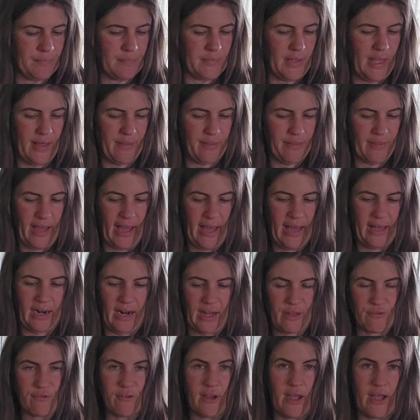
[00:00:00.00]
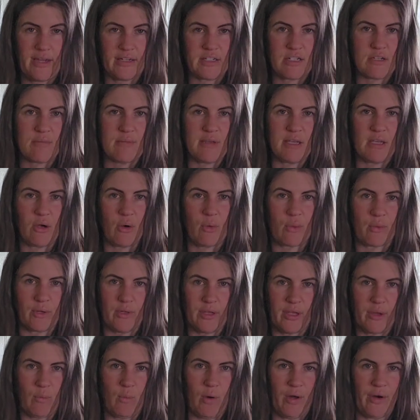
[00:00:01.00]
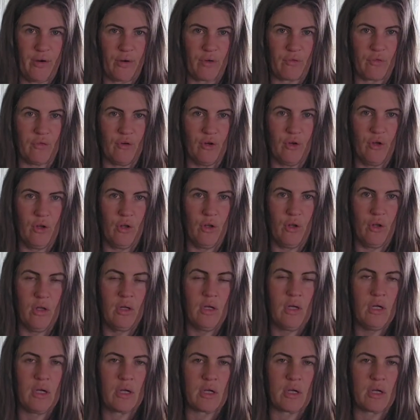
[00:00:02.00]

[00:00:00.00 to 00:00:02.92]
And that I find to be a really wonderful